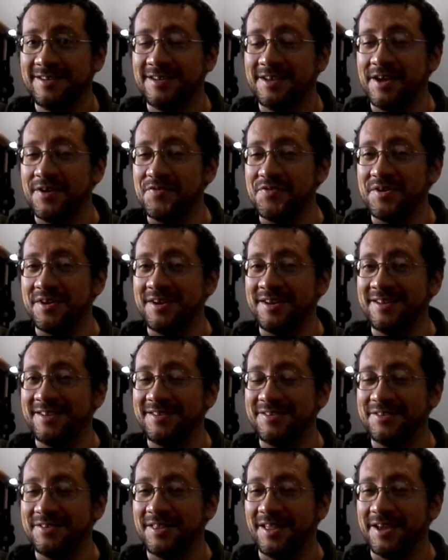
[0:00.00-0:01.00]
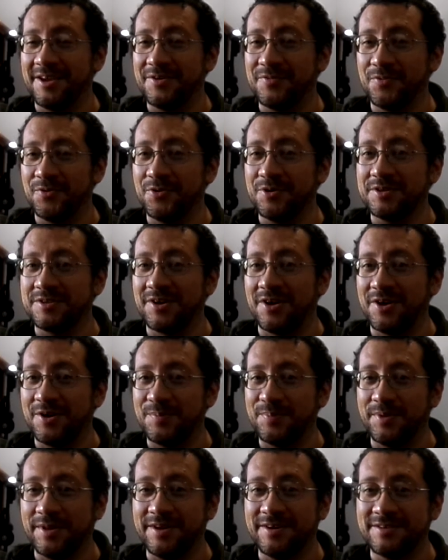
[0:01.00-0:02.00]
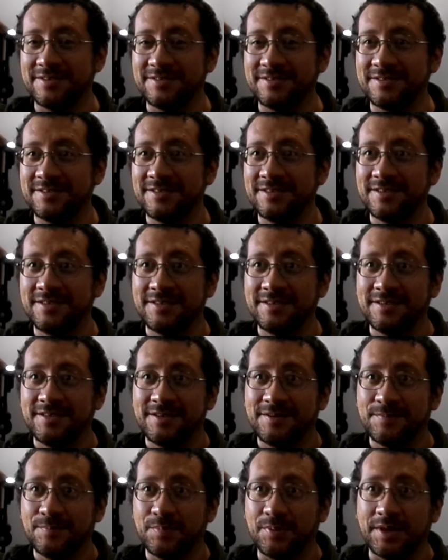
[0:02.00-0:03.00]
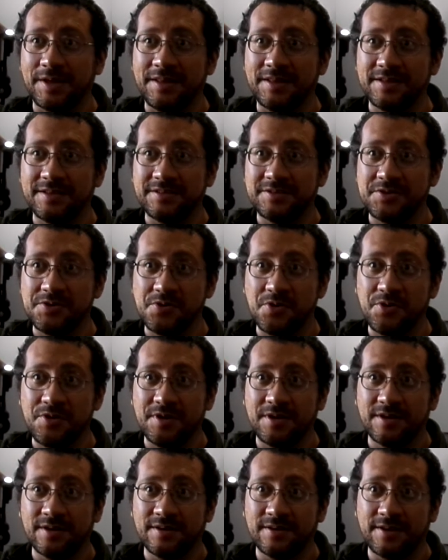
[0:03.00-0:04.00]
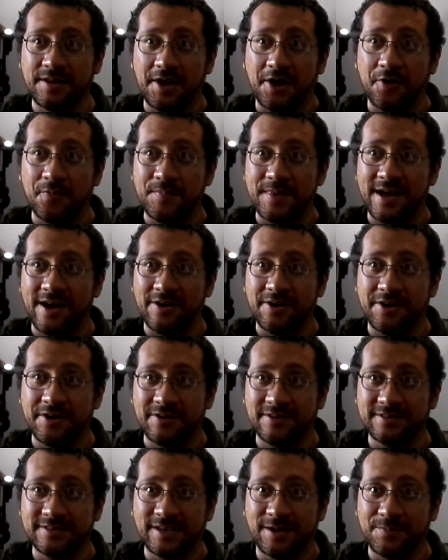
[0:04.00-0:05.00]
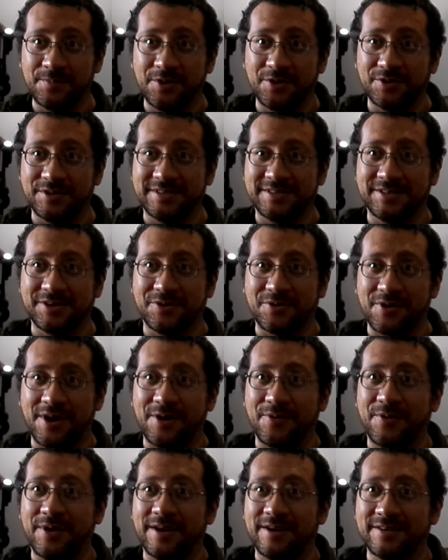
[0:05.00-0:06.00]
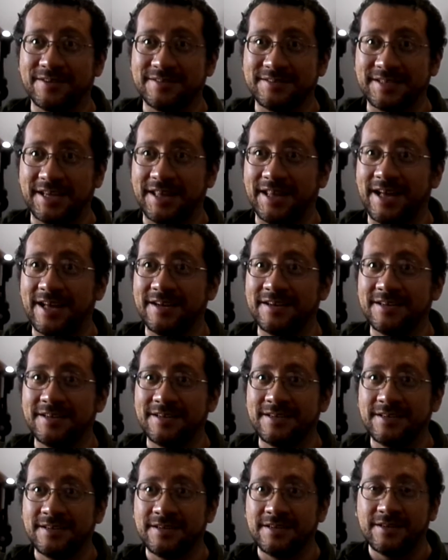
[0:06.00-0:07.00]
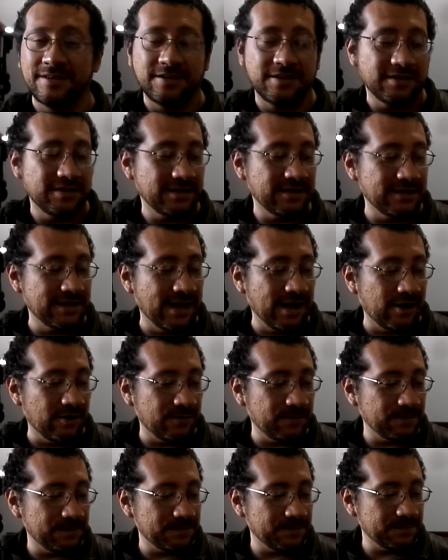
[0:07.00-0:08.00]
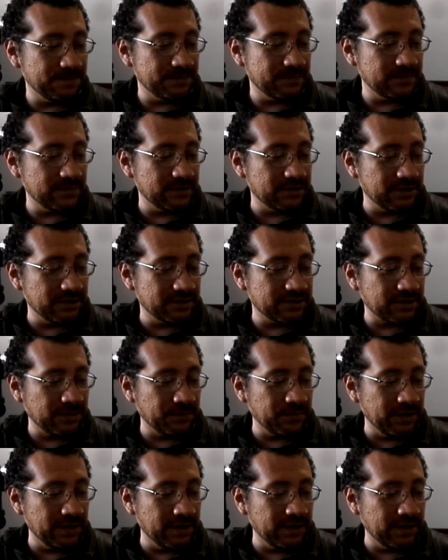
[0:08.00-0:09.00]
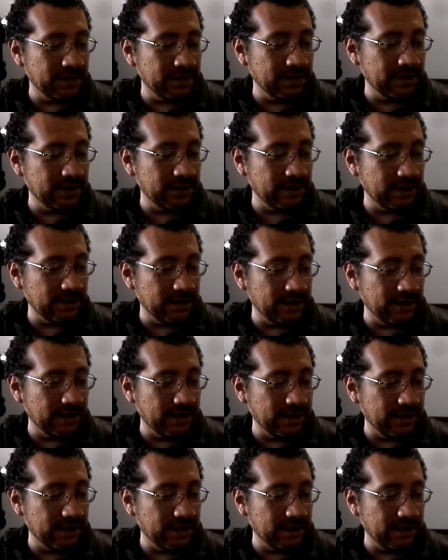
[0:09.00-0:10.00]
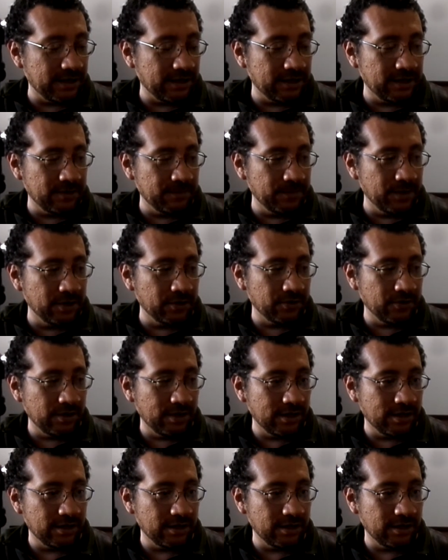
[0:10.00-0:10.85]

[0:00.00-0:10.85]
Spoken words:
If you any real guitar players play this, you can help me out here and tell me that's the correct way to say that. Now, there's something in the middle.